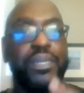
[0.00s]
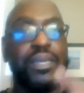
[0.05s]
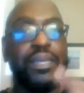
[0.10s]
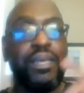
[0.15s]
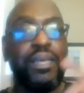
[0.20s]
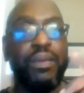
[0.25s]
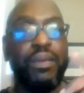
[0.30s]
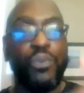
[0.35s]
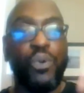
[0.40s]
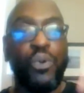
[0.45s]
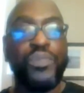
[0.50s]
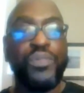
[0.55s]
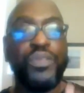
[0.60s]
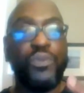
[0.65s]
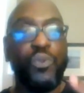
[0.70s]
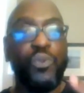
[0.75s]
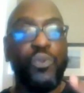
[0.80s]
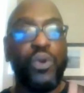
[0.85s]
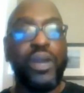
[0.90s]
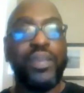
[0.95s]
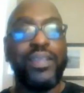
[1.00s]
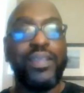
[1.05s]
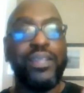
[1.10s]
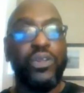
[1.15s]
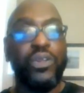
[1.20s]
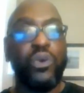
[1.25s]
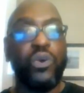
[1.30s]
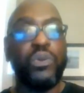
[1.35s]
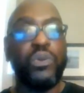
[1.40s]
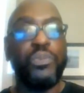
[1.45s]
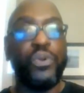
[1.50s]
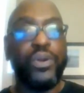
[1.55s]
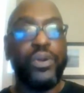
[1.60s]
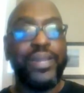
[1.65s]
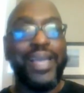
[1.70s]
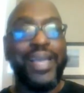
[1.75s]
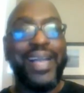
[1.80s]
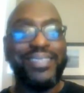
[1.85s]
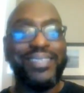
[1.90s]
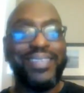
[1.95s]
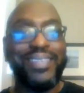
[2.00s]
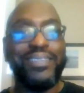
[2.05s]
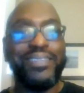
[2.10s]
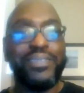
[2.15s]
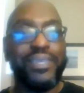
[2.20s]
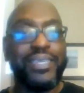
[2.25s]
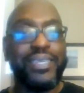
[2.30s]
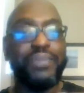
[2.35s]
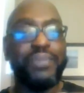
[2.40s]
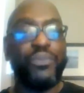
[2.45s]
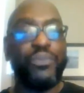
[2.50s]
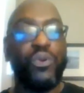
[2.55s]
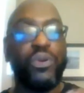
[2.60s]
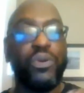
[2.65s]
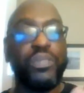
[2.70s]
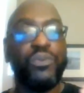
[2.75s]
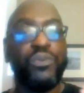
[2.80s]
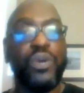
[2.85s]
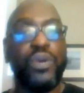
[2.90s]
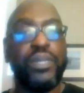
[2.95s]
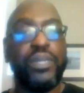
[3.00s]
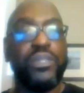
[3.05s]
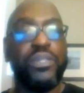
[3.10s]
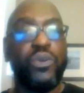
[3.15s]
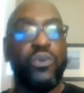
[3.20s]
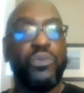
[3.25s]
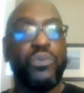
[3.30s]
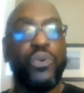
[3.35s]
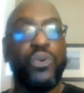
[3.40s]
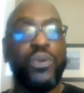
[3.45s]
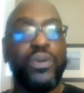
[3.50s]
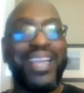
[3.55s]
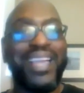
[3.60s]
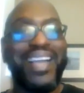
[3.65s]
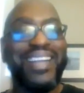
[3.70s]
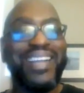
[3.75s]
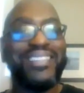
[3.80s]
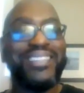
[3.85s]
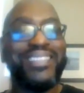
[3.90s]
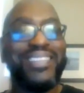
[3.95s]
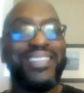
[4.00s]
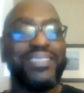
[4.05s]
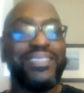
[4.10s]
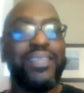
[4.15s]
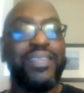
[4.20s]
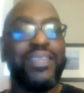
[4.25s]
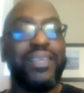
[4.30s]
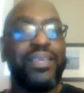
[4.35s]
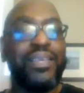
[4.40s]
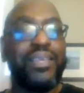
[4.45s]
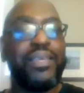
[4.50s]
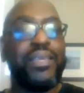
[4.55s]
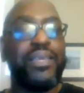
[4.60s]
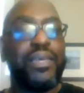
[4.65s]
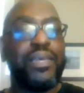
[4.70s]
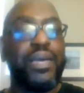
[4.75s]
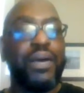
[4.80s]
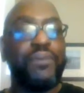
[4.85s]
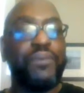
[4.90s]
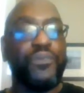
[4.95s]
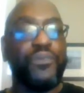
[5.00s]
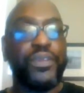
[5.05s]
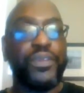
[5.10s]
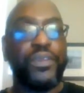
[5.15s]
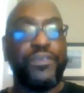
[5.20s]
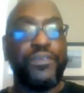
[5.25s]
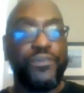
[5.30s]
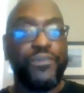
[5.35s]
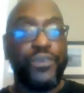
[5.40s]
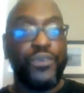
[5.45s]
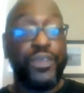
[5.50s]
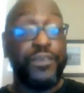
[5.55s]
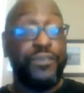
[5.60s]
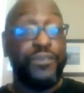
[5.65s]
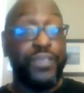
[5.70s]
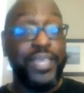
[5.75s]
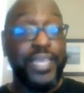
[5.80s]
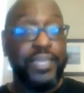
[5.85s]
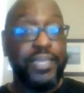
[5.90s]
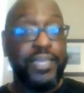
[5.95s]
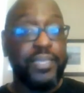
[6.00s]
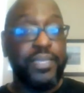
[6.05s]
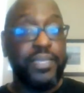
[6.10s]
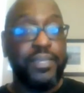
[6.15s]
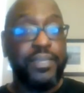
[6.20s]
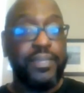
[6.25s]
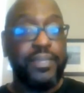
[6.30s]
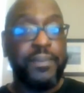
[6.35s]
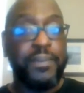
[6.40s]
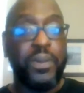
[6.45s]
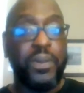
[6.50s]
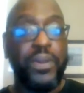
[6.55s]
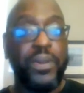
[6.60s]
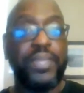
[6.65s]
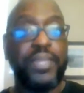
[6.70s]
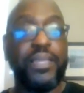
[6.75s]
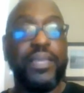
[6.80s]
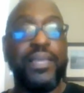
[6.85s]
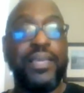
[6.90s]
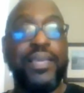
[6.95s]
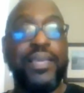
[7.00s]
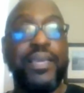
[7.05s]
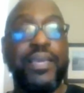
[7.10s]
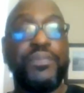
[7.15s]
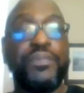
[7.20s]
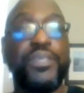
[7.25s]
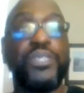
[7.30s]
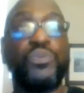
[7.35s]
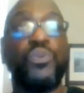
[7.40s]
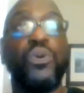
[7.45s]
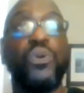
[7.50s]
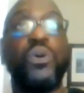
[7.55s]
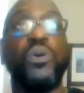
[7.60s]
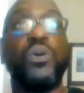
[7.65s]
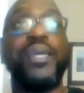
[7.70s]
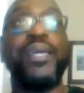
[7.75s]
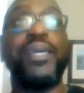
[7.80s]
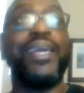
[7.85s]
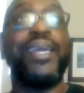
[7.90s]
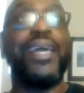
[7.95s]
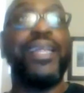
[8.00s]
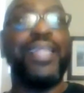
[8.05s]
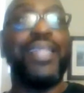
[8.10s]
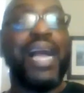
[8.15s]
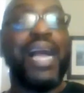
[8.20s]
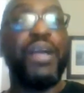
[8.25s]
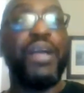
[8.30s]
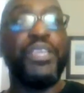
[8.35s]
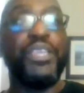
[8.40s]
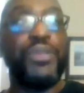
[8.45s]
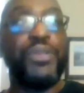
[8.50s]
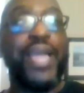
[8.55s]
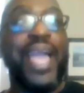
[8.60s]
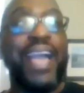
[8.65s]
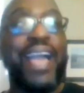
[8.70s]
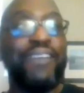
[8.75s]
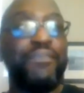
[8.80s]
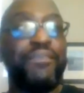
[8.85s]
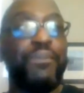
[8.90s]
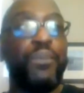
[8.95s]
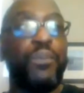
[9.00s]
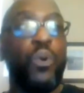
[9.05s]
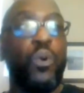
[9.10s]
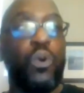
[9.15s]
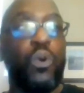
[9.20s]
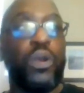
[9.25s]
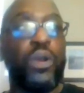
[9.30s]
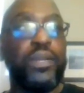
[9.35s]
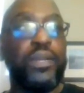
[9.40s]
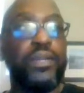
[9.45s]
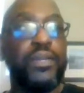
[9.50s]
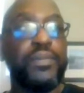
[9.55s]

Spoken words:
more than one load board access. Get more than one load board access for your fleet. All right. This will allow you to have more